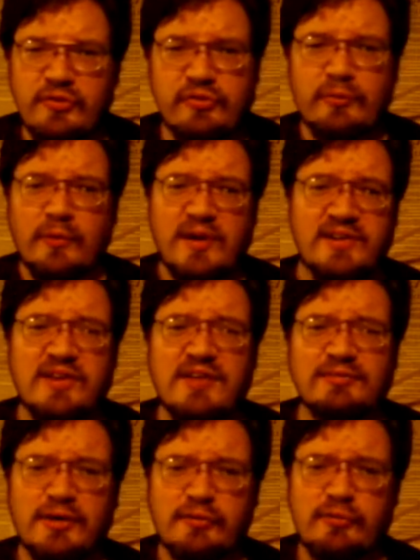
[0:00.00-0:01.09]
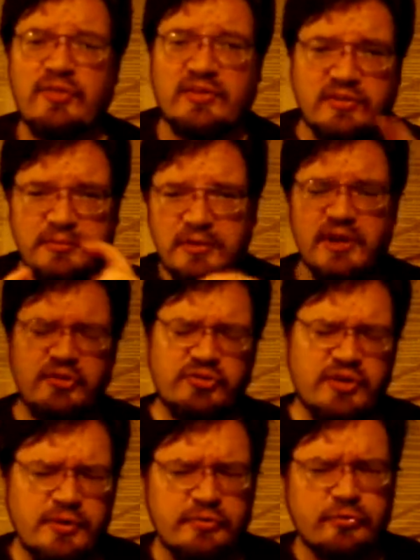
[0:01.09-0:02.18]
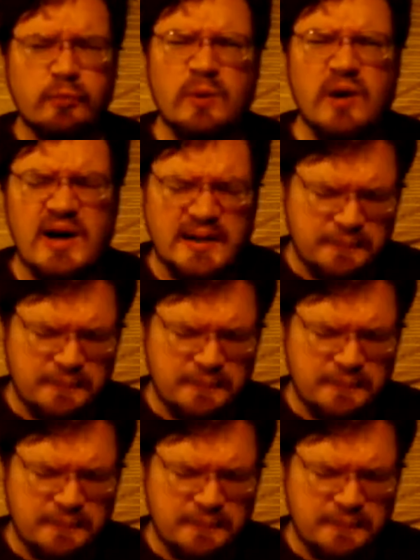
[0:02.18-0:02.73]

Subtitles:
see why he didn't have a lot of effect. And I'm going to actually go into why.